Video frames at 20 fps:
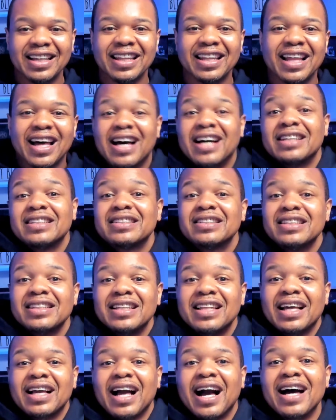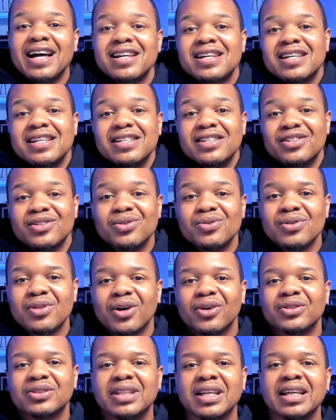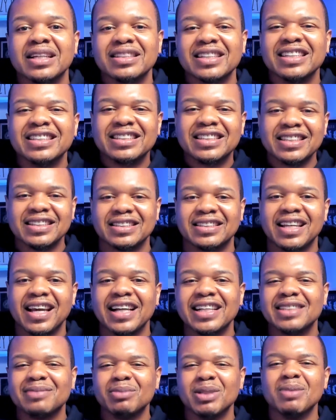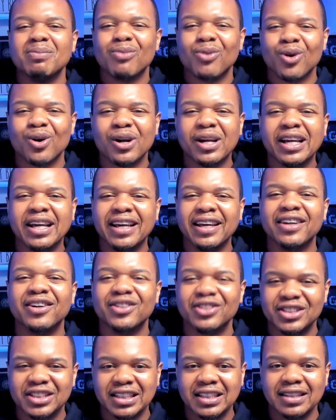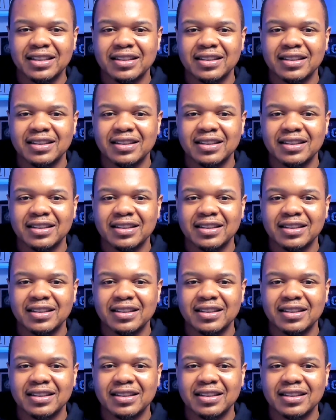Honestly, like, I can do those things. It just takes me more energy.